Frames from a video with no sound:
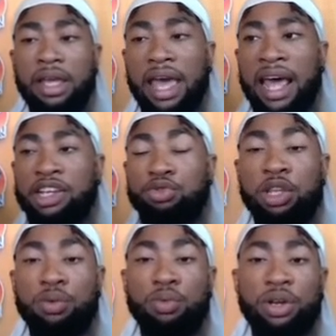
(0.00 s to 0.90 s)
And that's
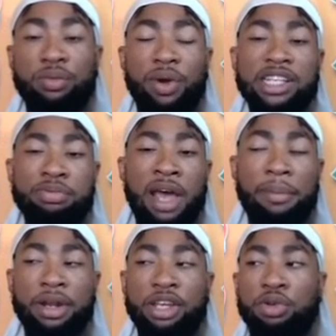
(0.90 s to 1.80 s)
really what ends up
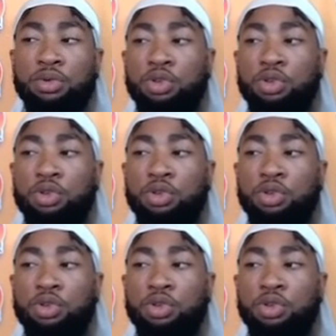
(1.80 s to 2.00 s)
happening.